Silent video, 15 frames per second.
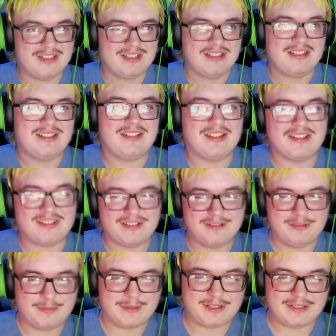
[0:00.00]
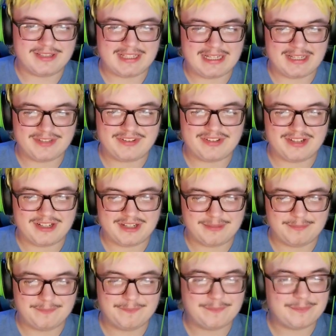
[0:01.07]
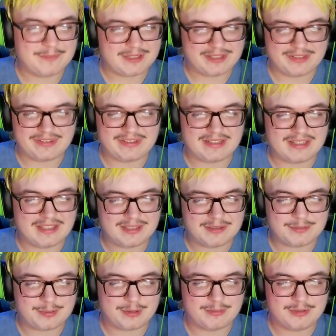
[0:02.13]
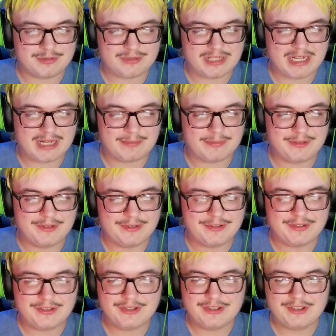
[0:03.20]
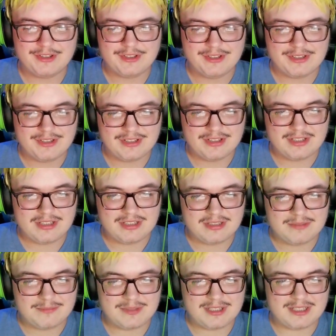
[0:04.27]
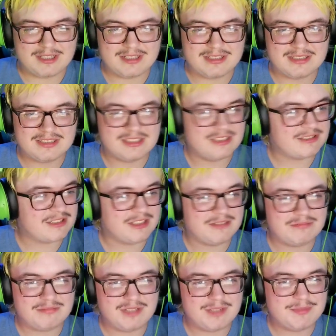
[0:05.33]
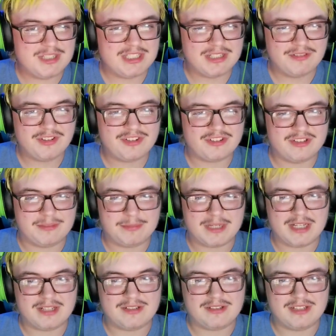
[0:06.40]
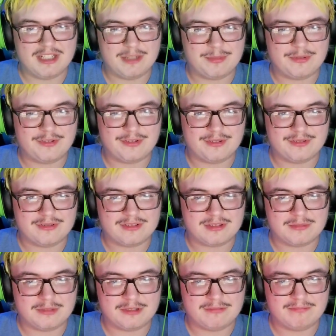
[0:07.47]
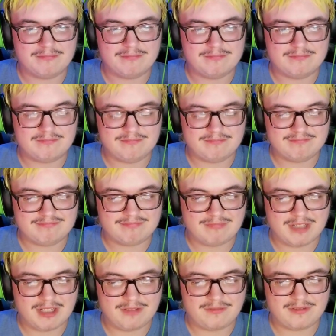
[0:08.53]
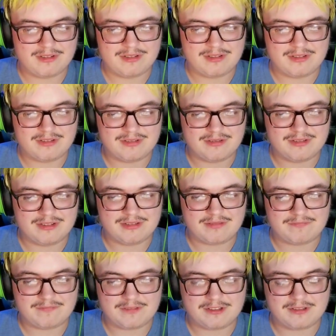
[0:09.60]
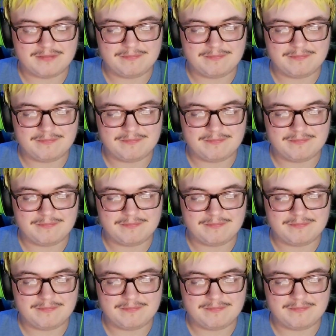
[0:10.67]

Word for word: said something about last time, because that's pretty much what happened. But okay, I mean, that wasn't a bad episode. I mean, I really don't like freaking